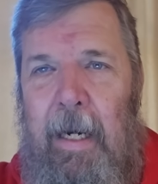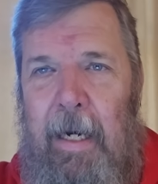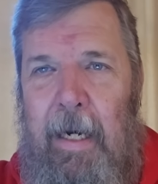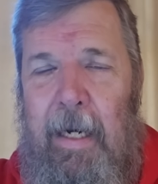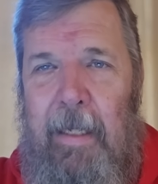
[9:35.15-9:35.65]

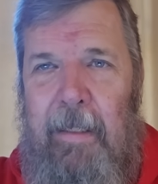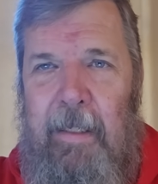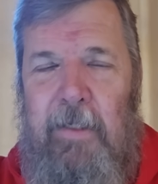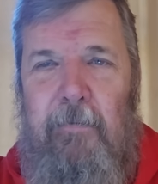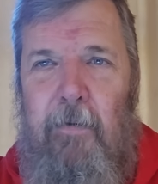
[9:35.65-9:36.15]
And
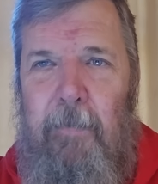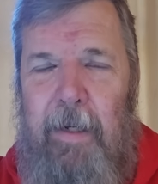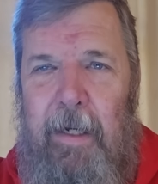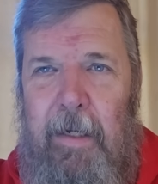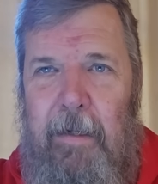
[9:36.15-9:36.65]
this will
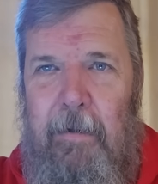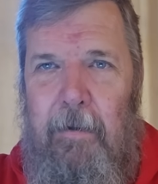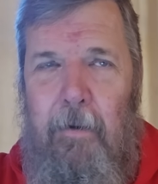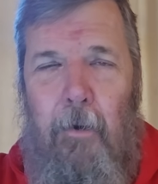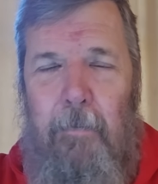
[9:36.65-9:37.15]
be
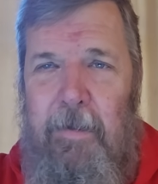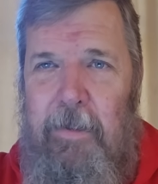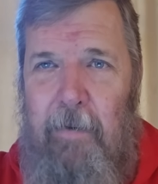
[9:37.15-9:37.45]
open